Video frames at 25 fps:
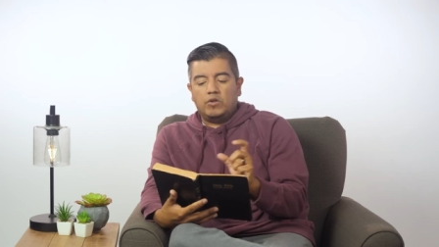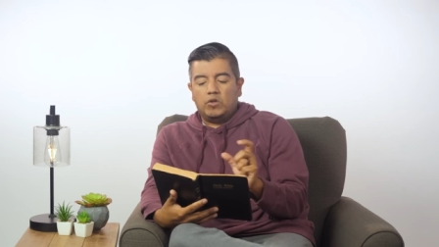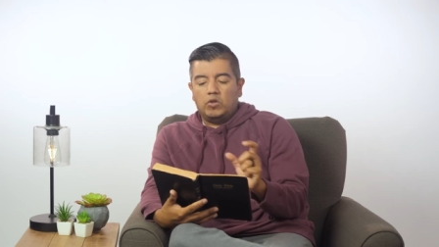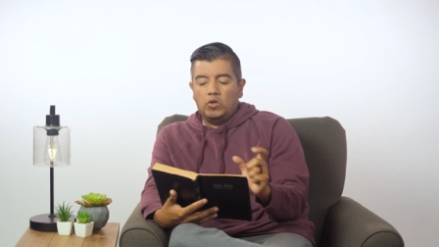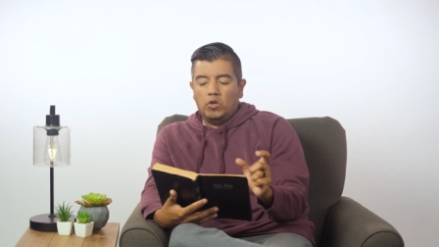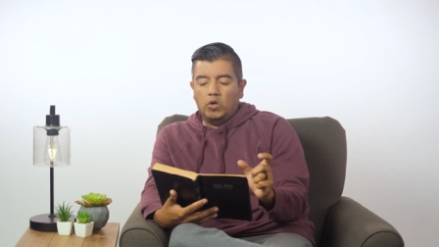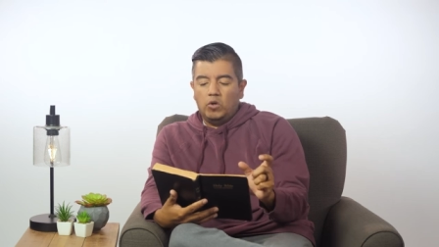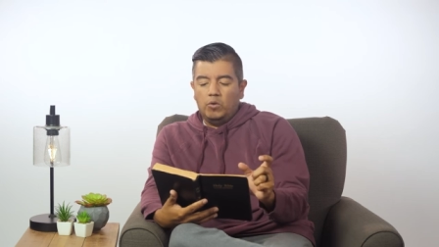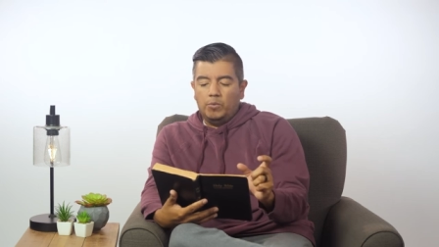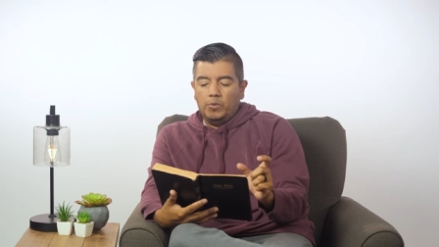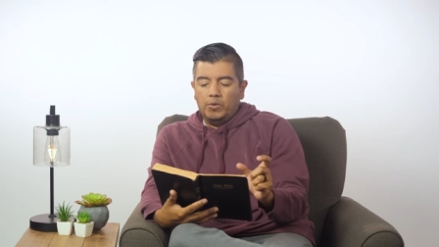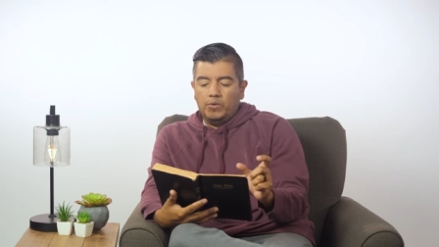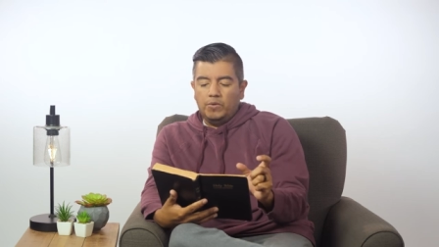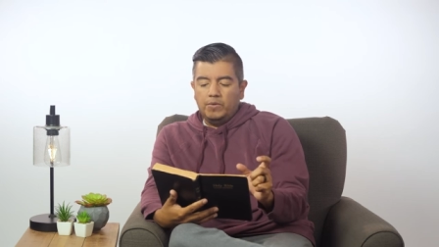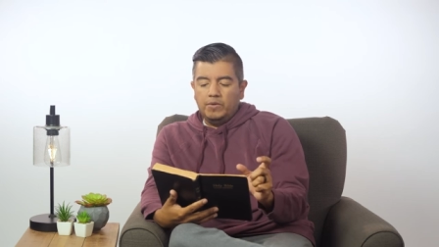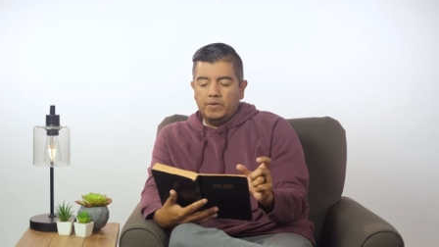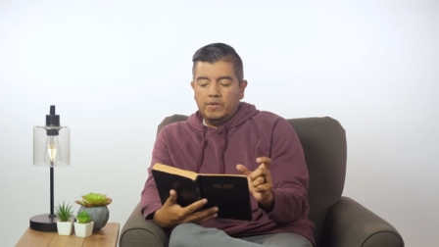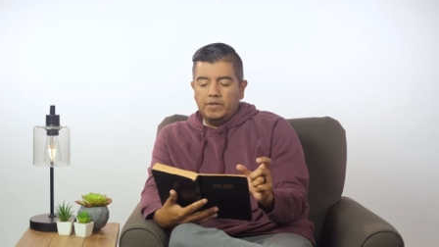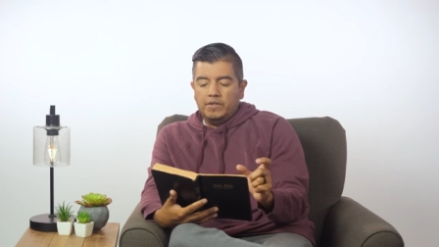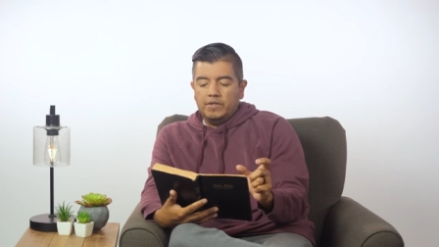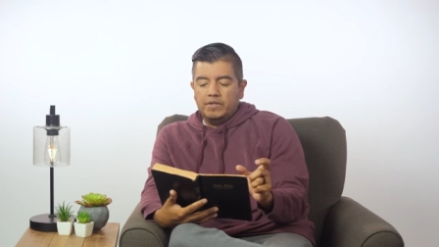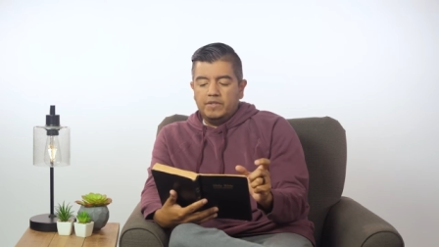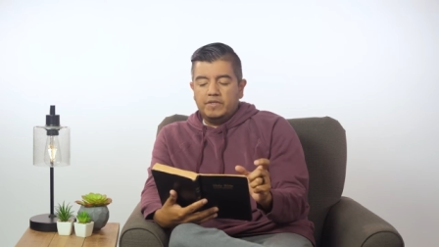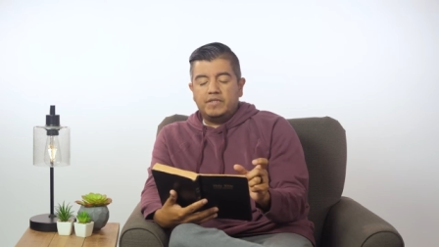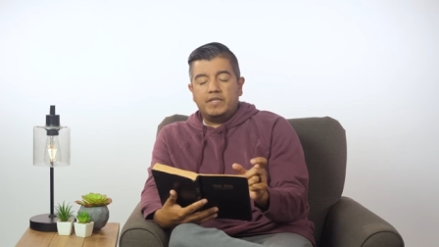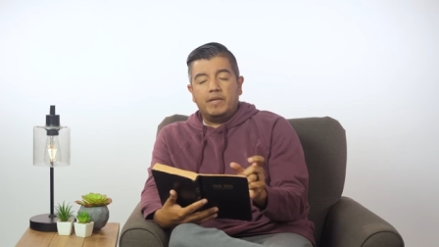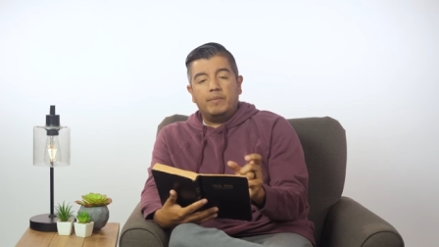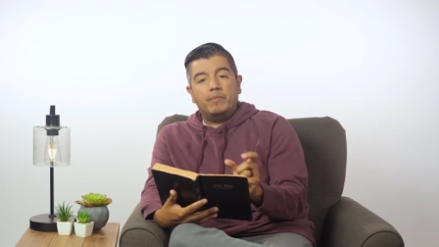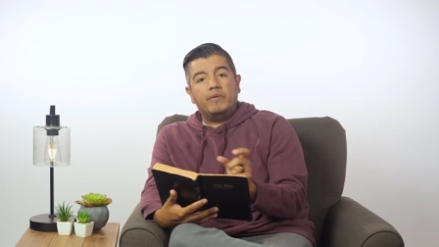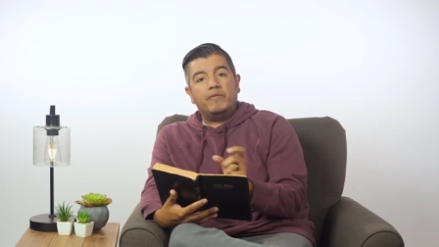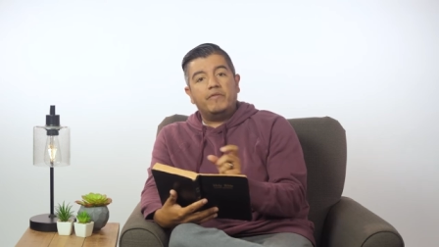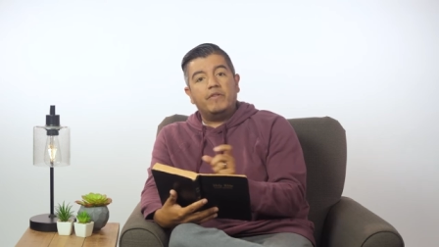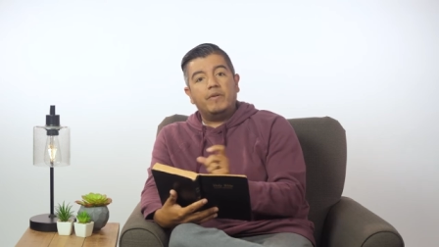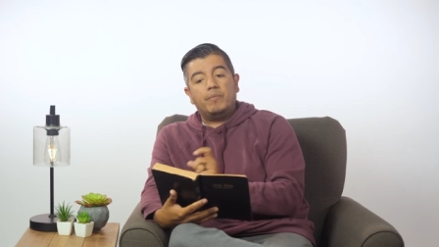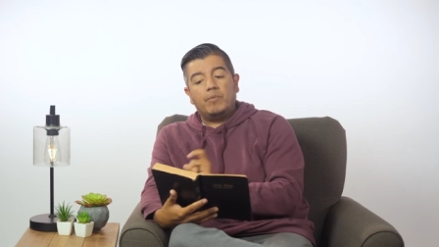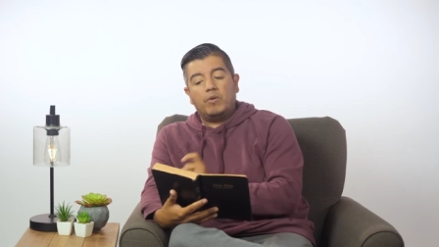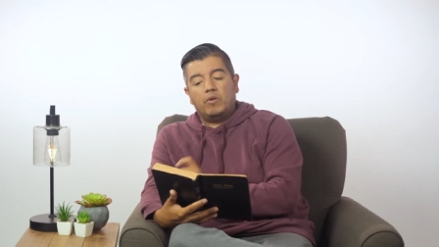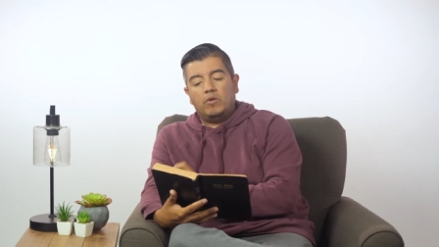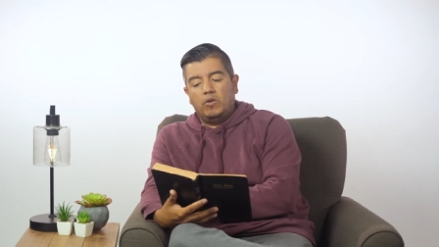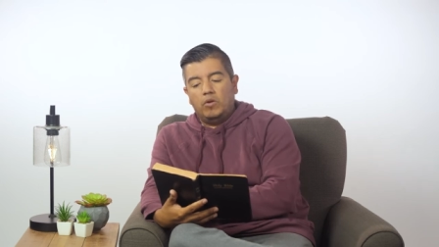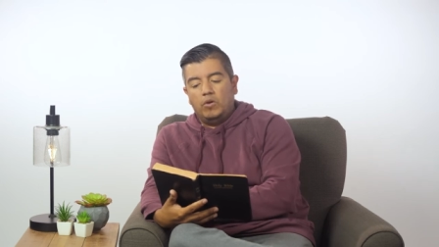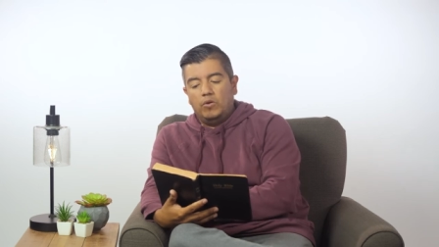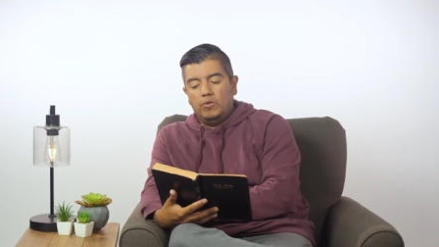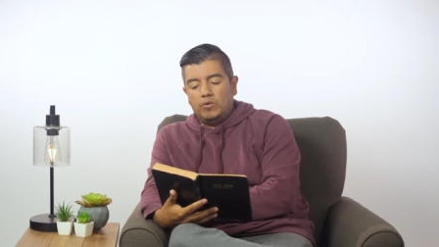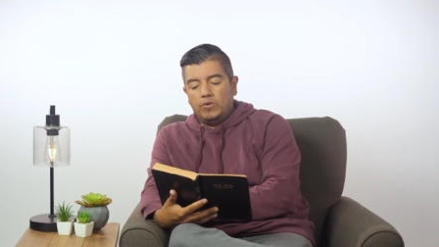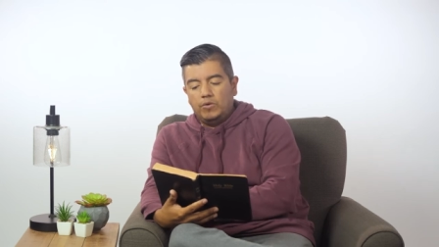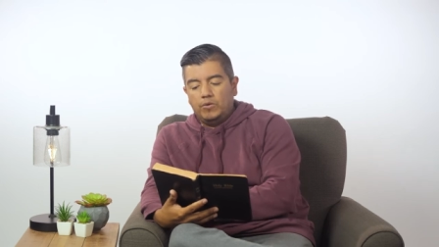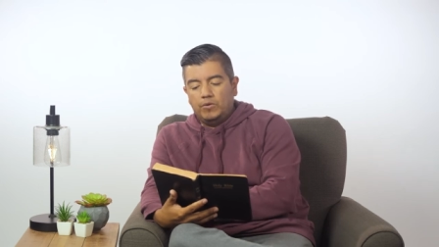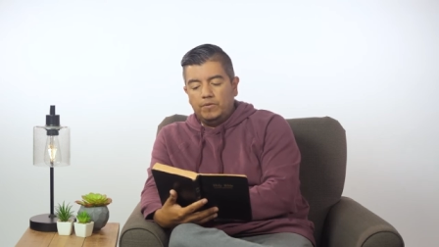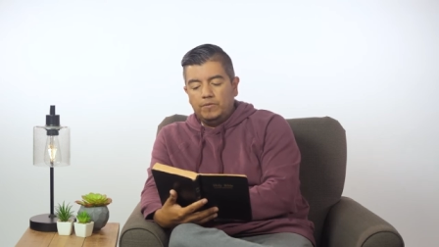global, some of them are
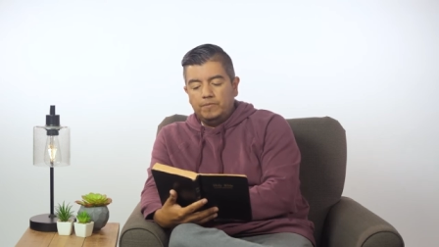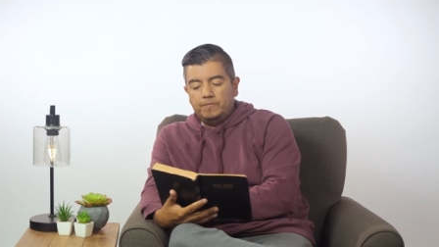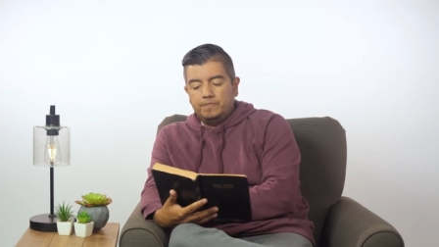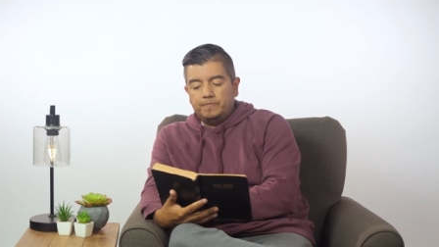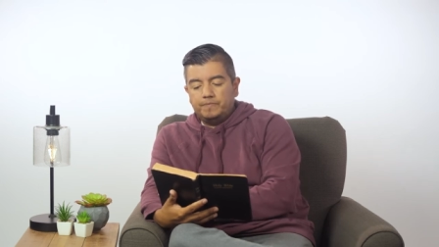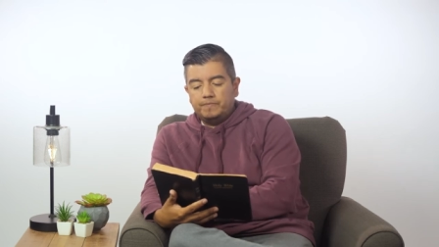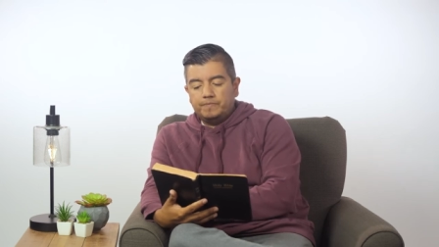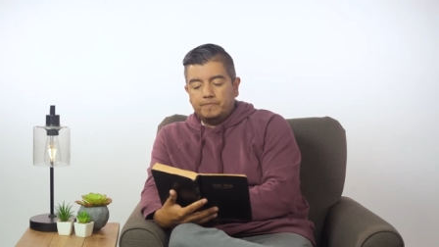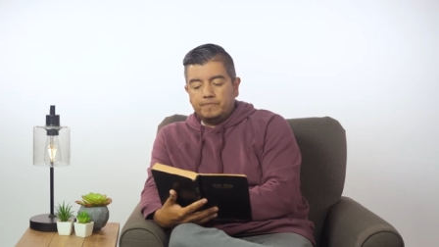local.